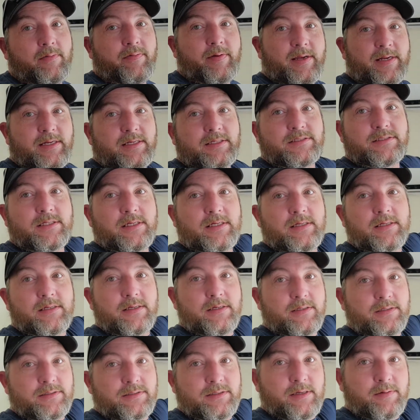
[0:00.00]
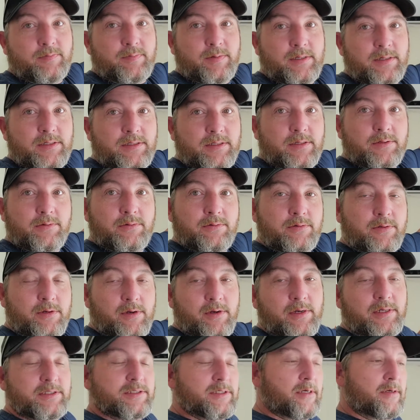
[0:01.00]
had it set at 72
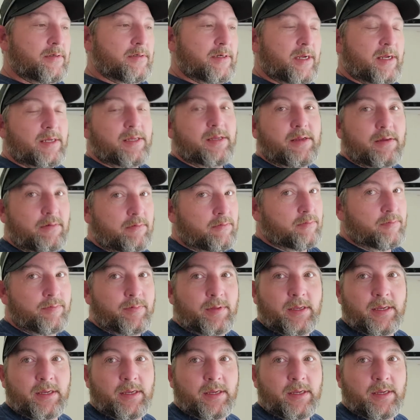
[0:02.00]
degrees all night long,